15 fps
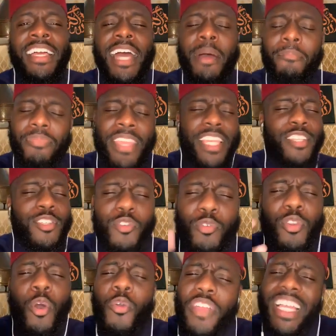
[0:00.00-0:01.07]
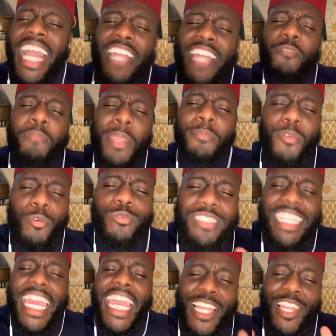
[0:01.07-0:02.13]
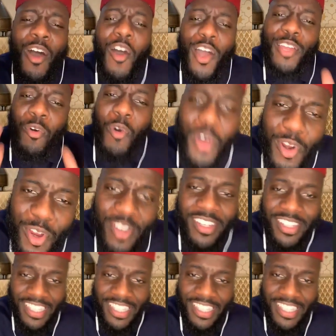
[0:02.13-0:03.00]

I'm thinking, do you know the kind of people who say law and order?